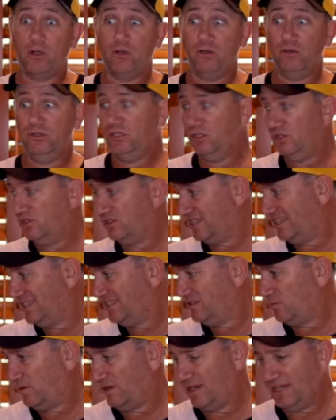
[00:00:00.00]
Good news
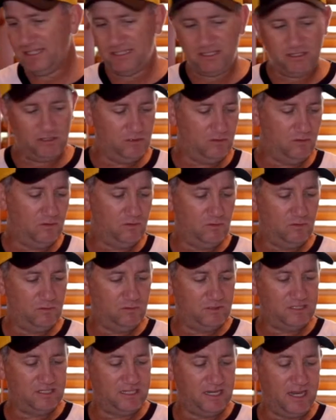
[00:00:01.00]
is we're into,
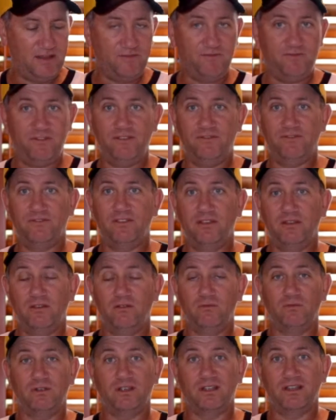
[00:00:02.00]
what's today, 5th?
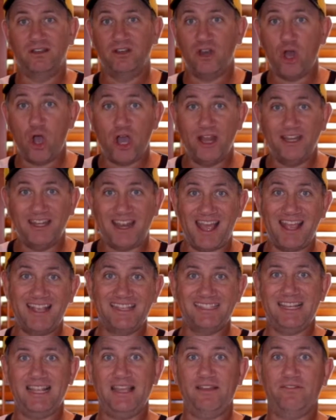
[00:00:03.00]
9
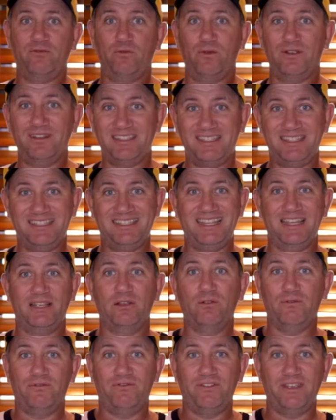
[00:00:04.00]
days left. We're
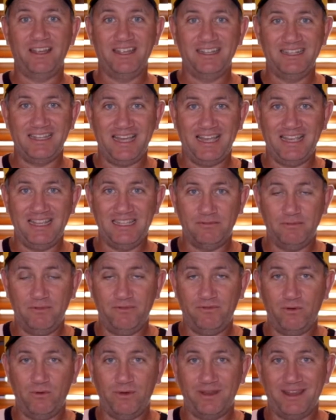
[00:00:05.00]
single-figure days
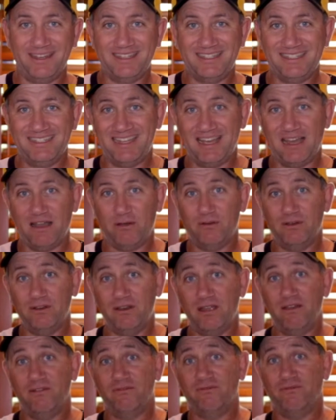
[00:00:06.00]
before we get to
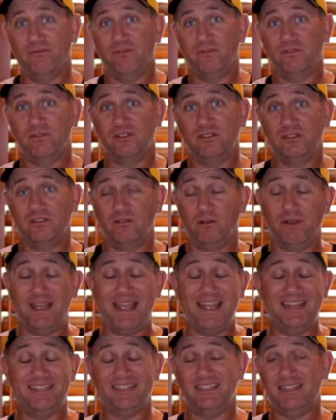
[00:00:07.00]
Darwin, or
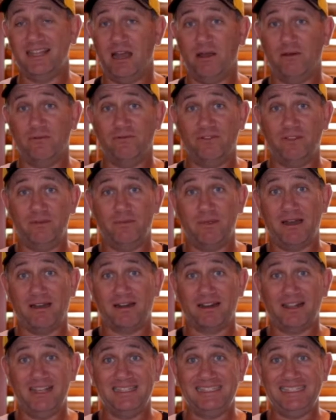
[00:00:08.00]
head to Darwin for the Barra
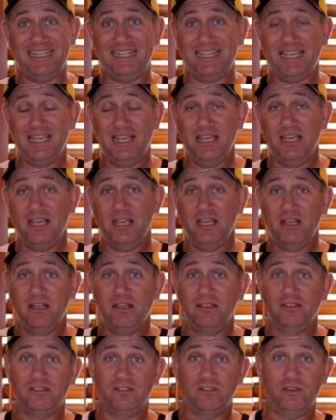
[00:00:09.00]
Classic.
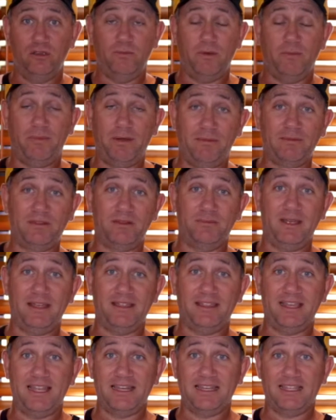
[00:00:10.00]
Super pumped
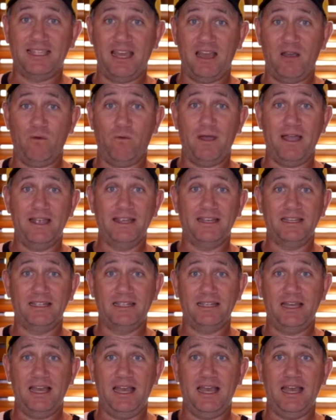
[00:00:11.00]
about that. Can't wait.
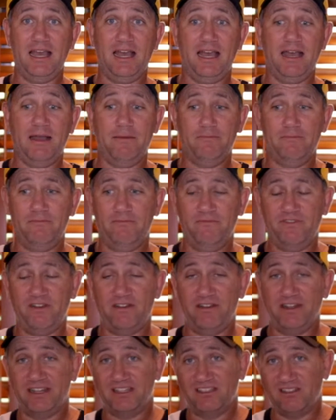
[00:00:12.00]

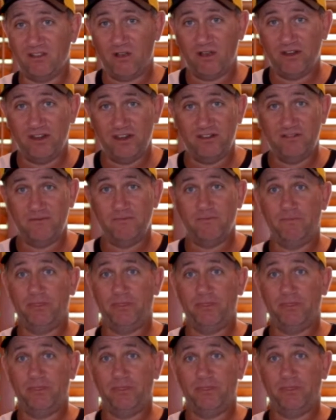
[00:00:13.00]
Very excited.